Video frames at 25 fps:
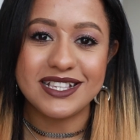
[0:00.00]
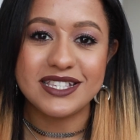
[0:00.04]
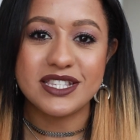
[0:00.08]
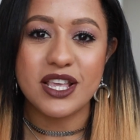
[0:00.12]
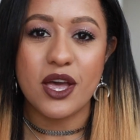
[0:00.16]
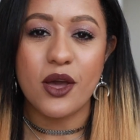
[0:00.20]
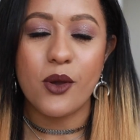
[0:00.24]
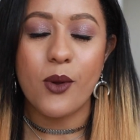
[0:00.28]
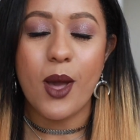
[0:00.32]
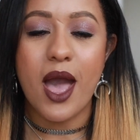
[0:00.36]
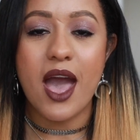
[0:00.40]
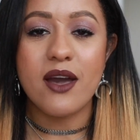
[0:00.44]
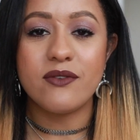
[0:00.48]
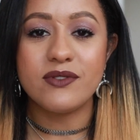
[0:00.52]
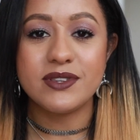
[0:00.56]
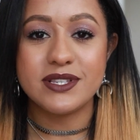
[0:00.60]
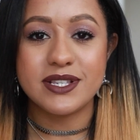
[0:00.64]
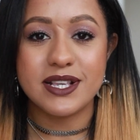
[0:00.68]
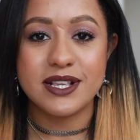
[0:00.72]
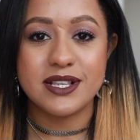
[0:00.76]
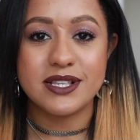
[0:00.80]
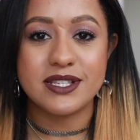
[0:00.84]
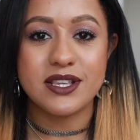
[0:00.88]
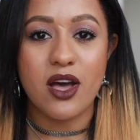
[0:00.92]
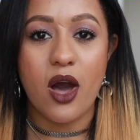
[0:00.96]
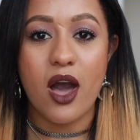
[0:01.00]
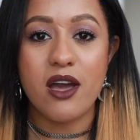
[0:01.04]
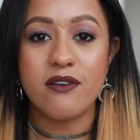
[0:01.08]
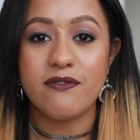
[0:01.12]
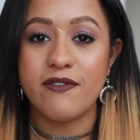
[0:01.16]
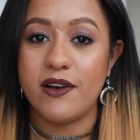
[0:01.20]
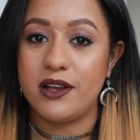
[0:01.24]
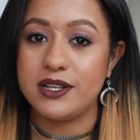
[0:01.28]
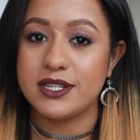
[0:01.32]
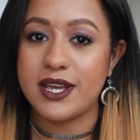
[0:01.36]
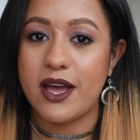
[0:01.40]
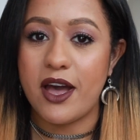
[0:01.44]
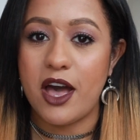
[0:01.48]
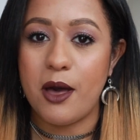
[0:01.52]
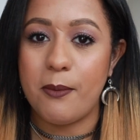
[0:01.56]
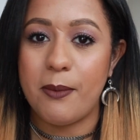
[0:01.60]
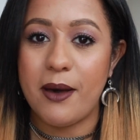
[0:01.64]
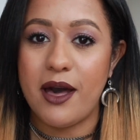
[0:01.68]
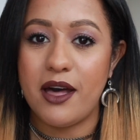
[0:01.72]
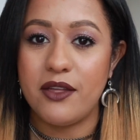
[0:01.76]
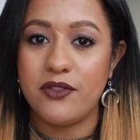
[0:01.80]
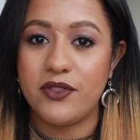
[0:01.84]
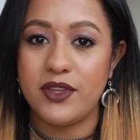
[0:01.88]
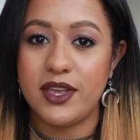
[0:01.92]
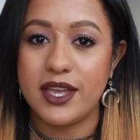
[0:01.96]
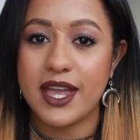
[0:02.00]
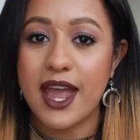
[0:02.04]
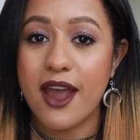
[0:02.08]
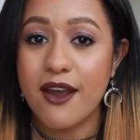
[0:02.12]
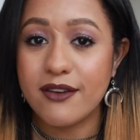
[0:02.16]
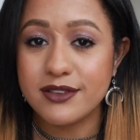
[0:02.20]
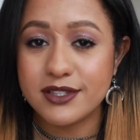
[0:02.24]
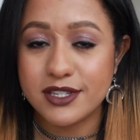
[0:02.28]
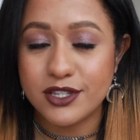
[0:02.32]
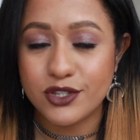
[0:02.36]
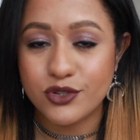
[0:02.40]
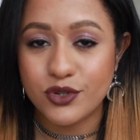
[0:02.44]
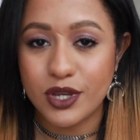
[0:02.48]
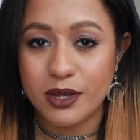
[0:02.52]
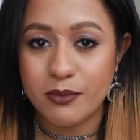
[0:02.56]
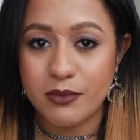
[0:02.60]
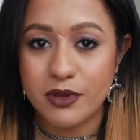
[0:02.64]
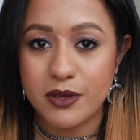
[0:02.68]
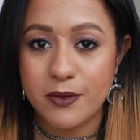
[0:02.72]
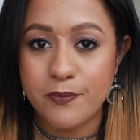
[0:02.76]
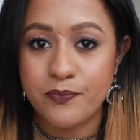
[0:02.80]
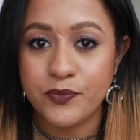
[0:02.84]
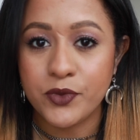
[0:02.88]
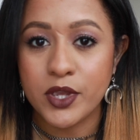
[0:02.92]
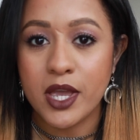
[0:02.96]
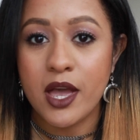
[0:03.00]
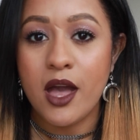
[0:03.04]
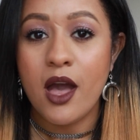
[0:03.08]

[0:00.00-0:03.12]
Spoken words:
So ever since I found out about the keratin treatment,